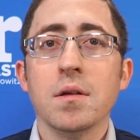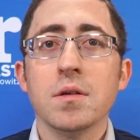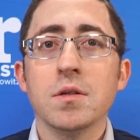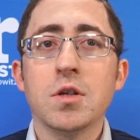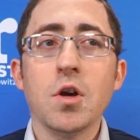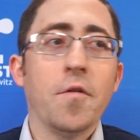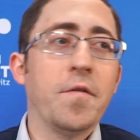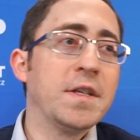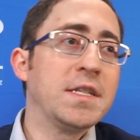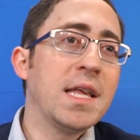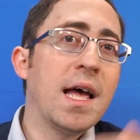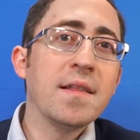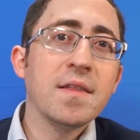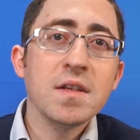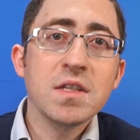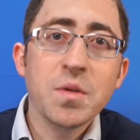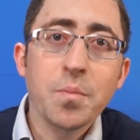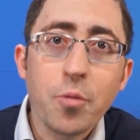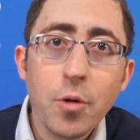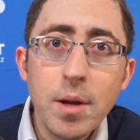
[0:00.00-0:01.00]
So if it's not
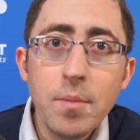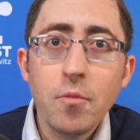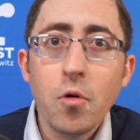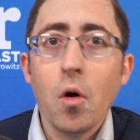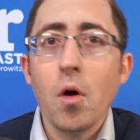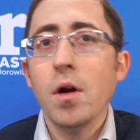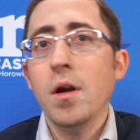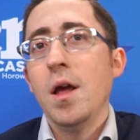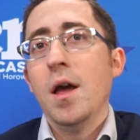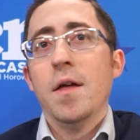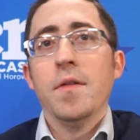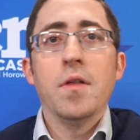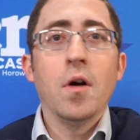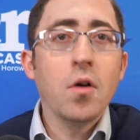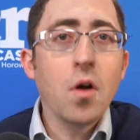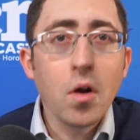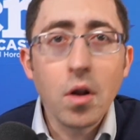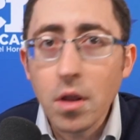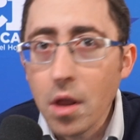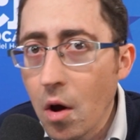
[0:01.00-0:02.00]
the Supreme Court,
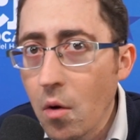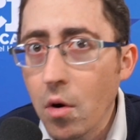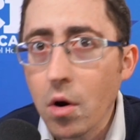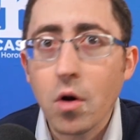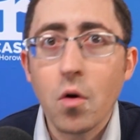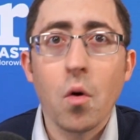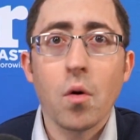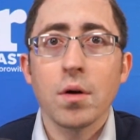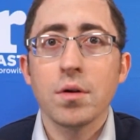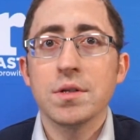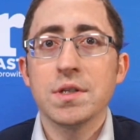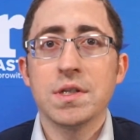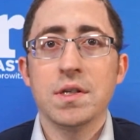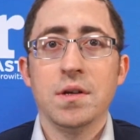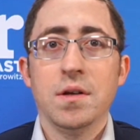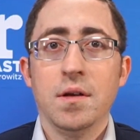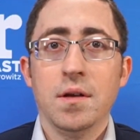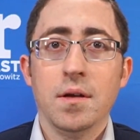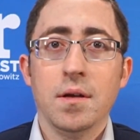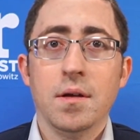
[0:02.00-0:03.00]
they'll go to lower
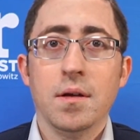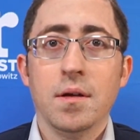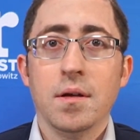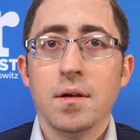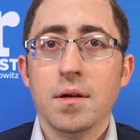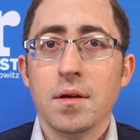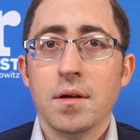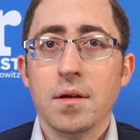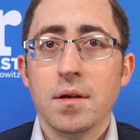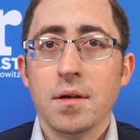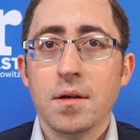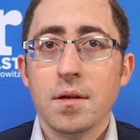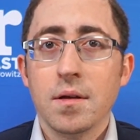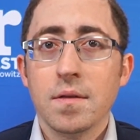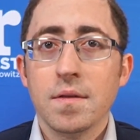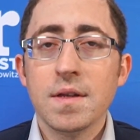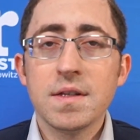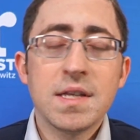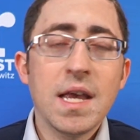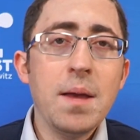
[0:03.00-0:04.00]
courts.
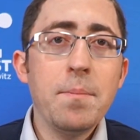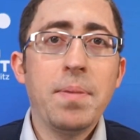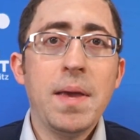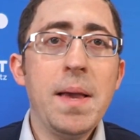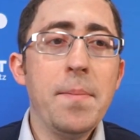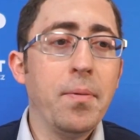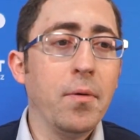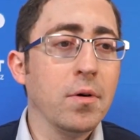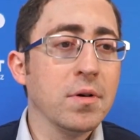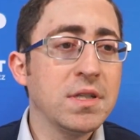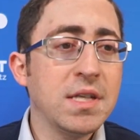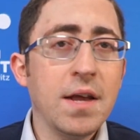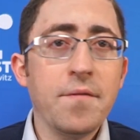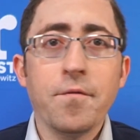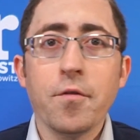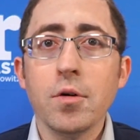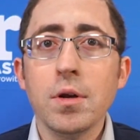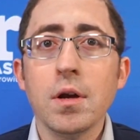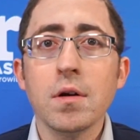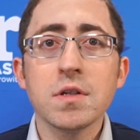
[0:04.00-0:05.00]
The same people who
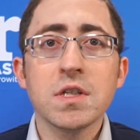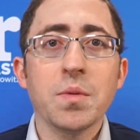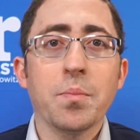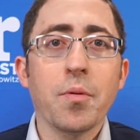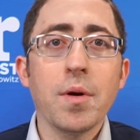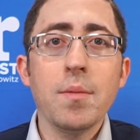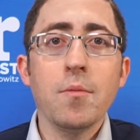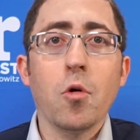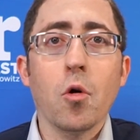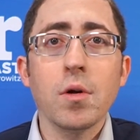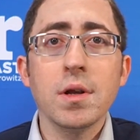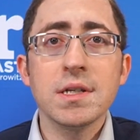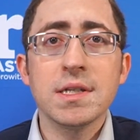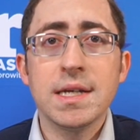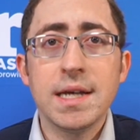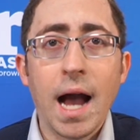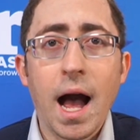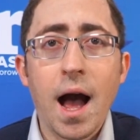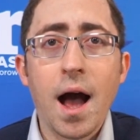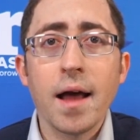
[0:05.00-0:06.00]
said for years Supreme Court is
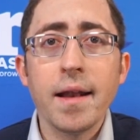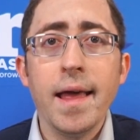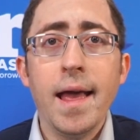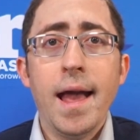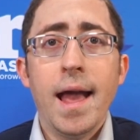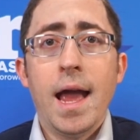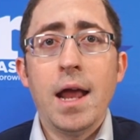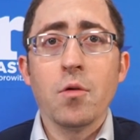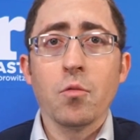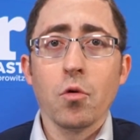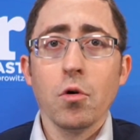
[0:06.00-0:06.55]
God and